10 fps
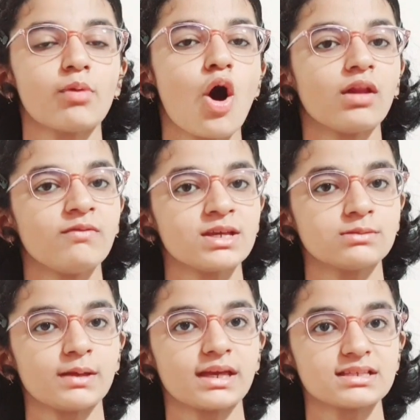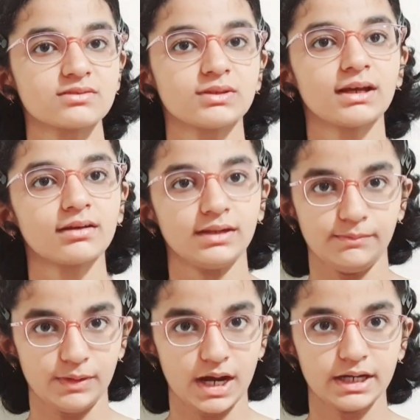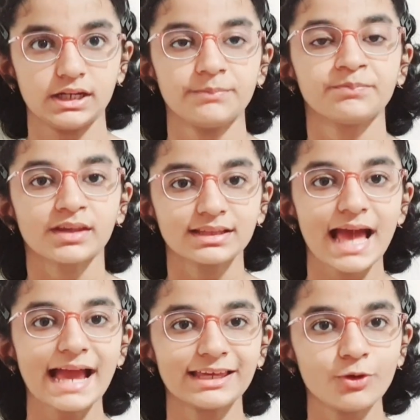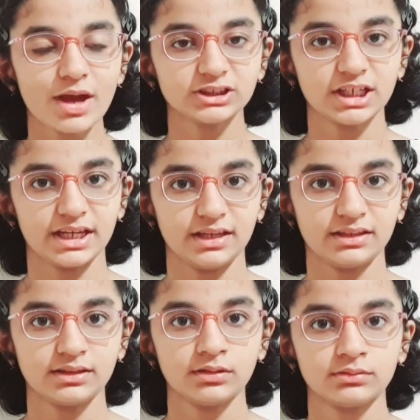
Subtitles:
always begins with a green plant. Thank you and Jai Hind.